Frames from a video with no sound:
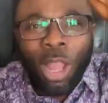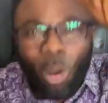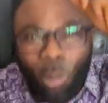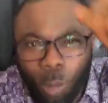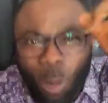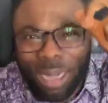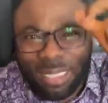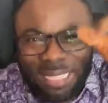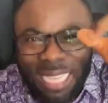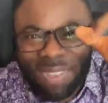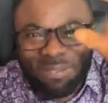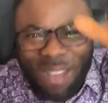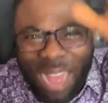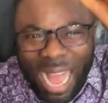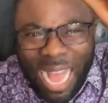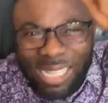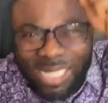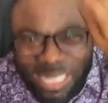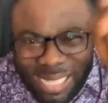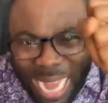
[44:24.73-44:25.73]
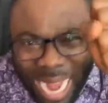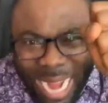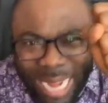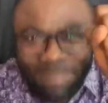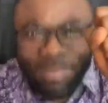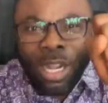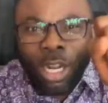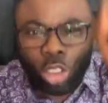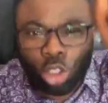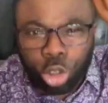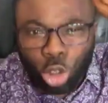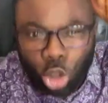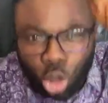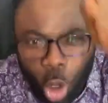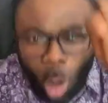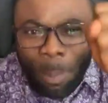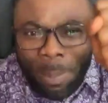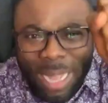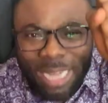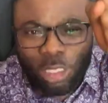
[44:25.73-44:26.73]
whatever assigned to
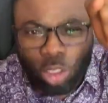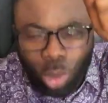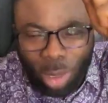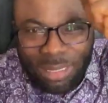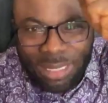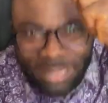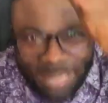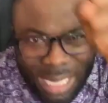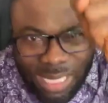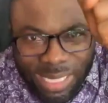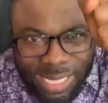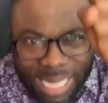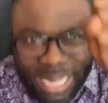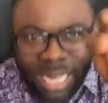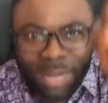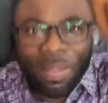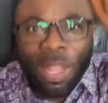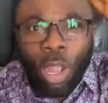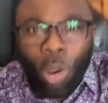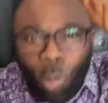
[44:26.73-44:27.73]
torment your destiny,